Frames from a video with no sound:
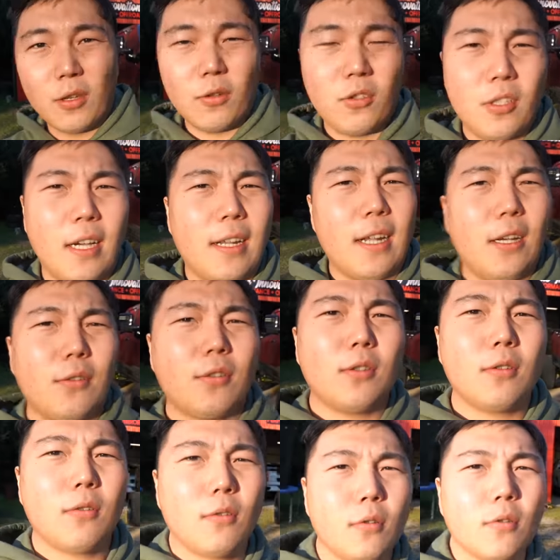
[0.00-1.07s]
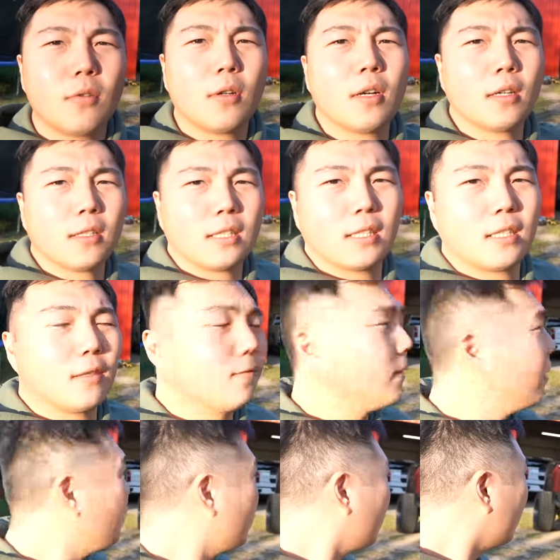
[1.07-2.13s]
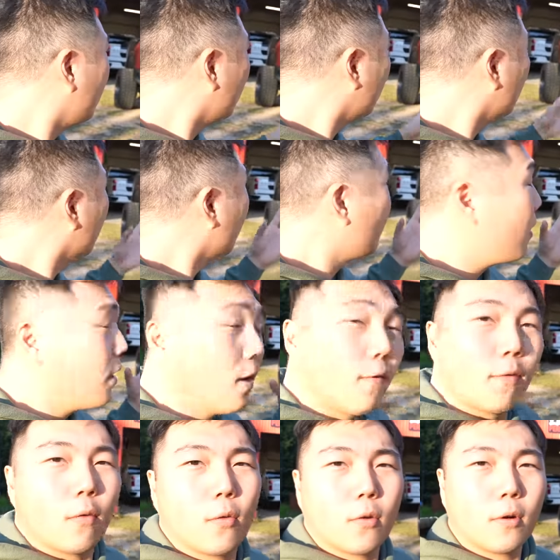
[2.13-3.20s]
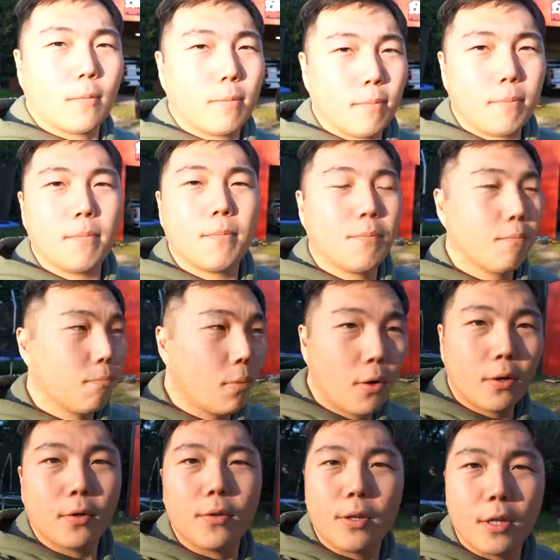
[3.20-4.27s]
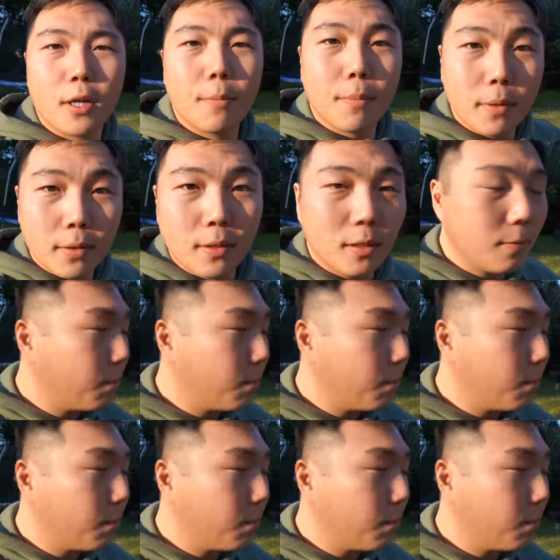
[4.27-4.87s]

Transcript: Huge shout out to Elite Innovations for partnering up on this